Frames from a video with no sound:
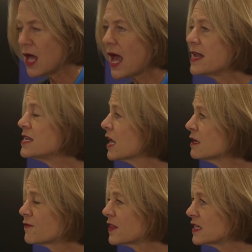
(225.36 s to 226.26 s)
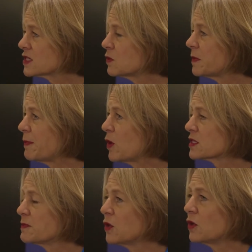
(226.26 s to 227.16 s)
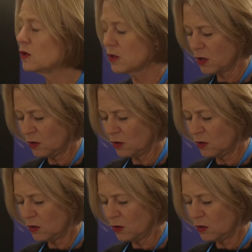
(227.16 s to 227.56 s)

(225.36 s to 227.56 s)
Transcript: And none of this would be possible